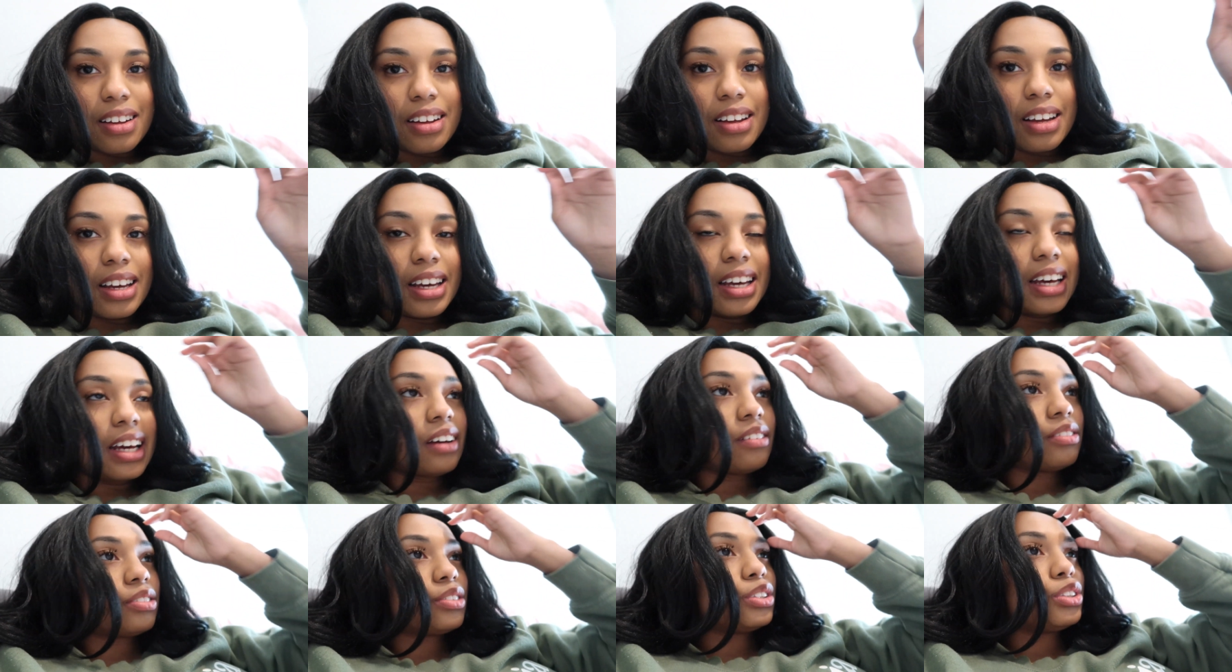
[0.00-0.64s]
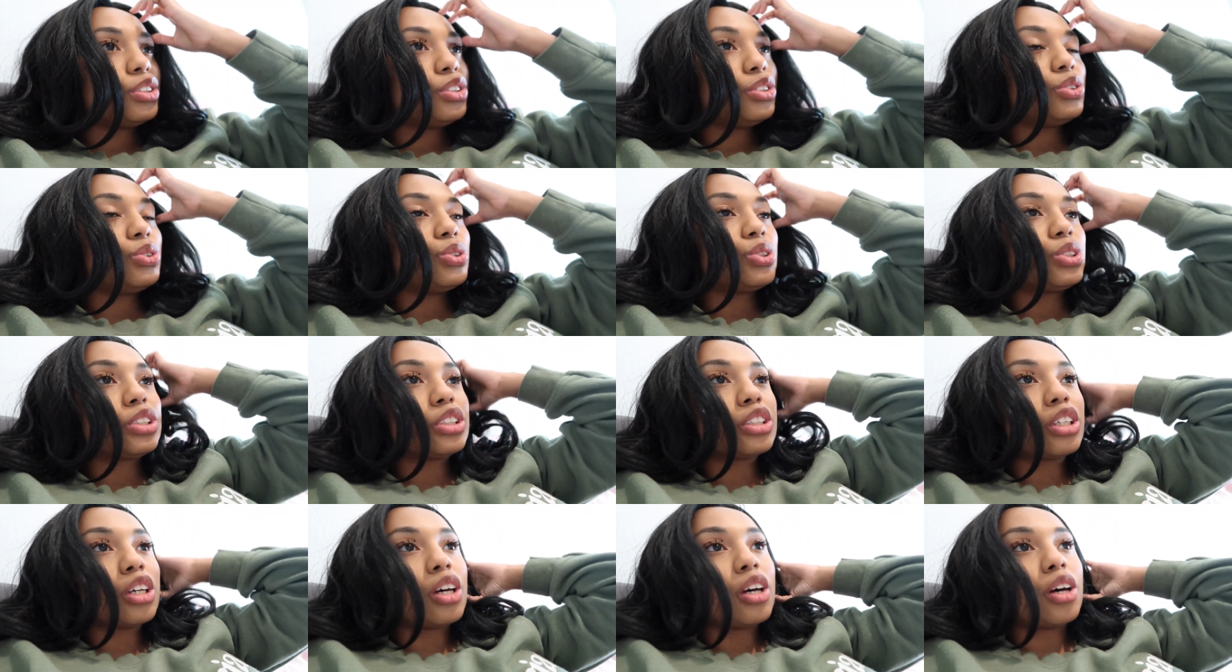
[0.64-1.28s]
I have to do
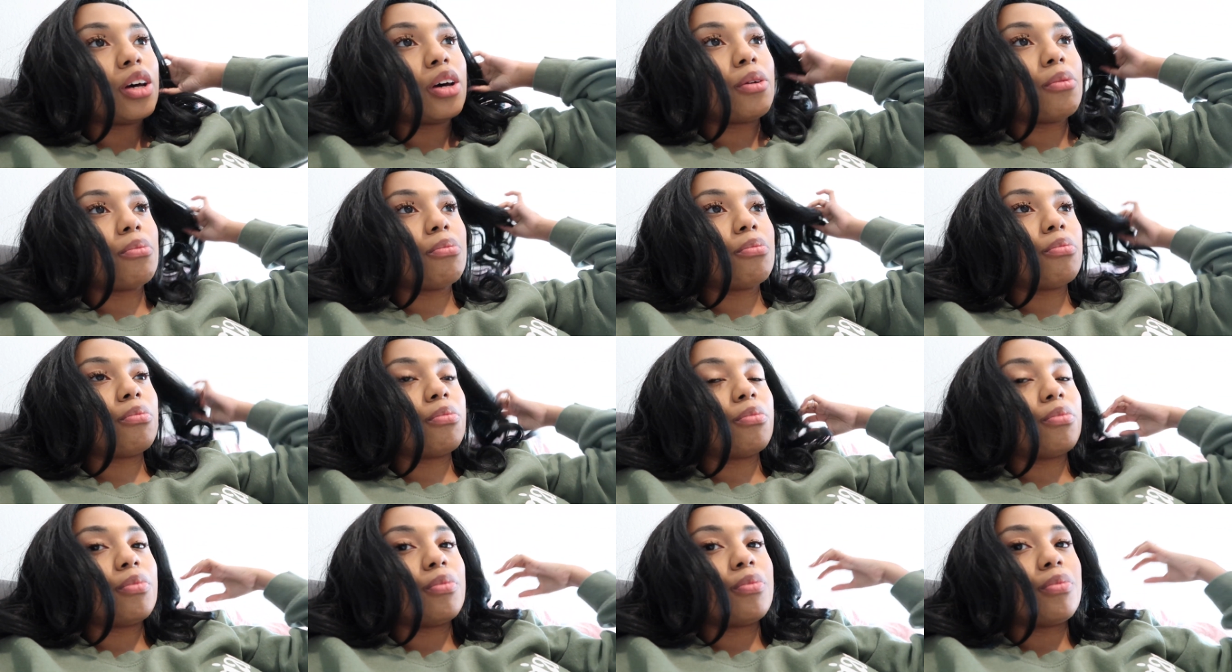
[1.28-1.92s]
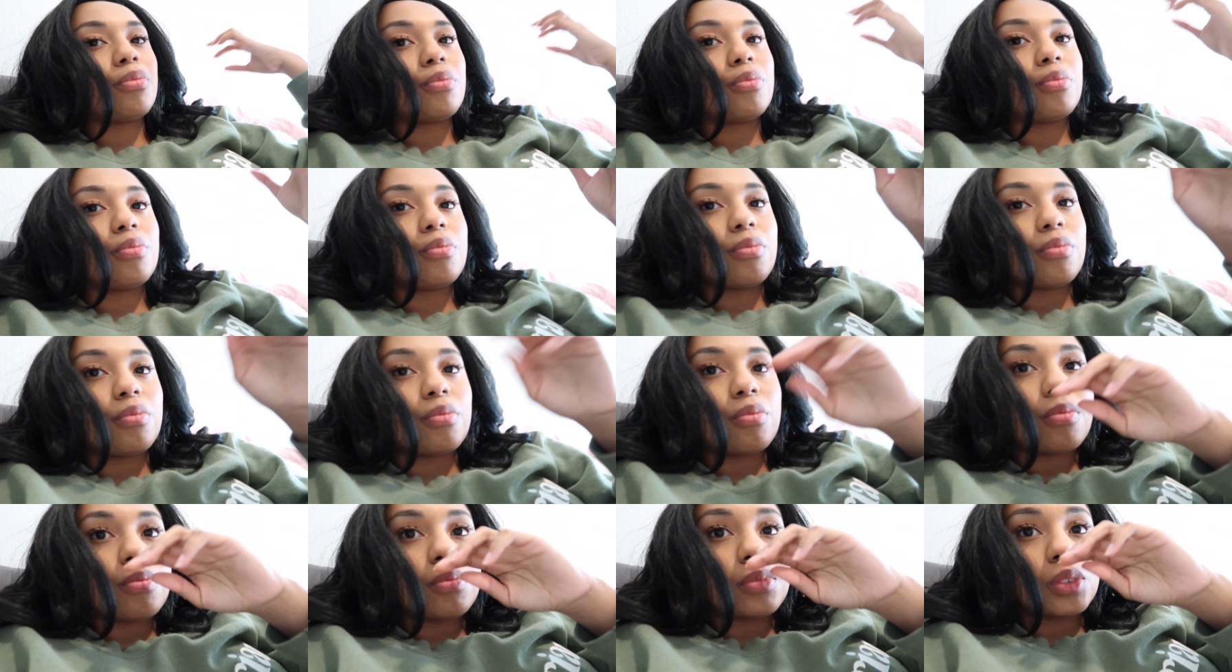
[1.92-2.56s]
some
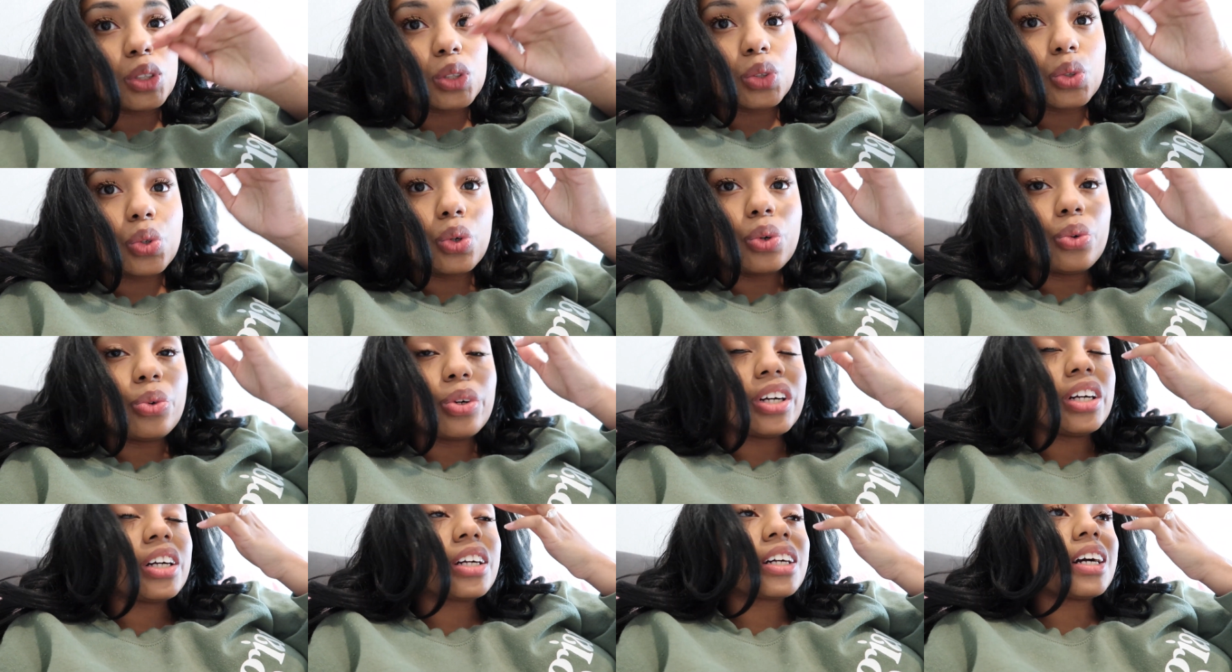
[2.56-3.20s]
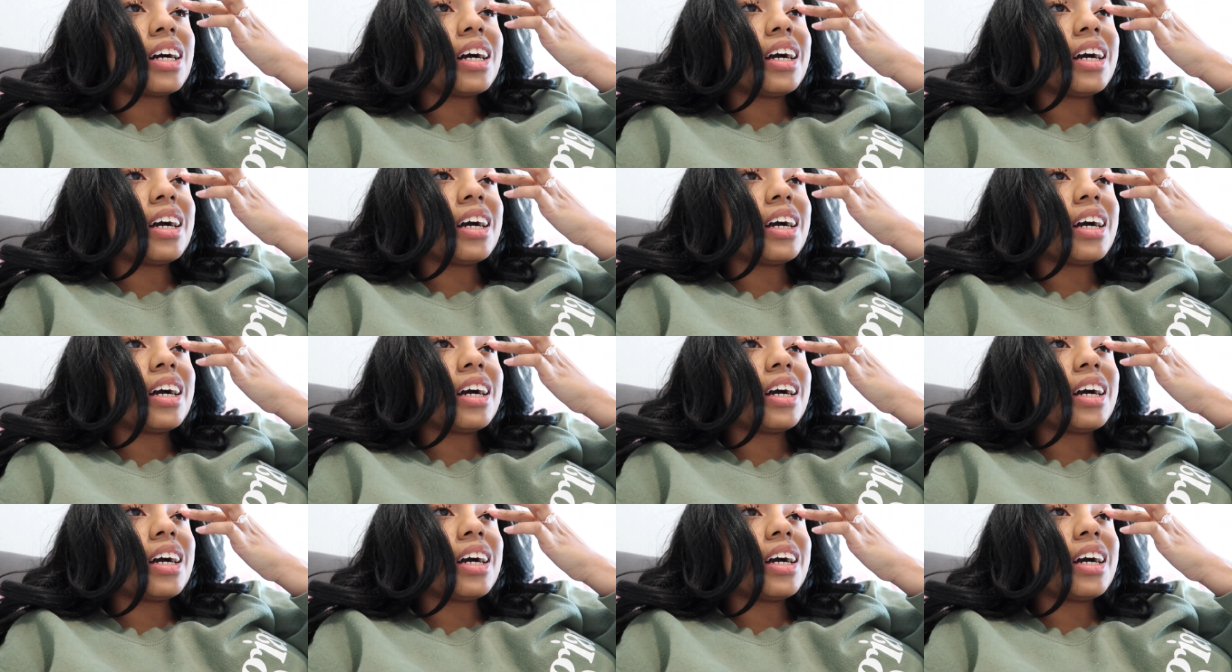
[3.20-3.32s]
schoolwork.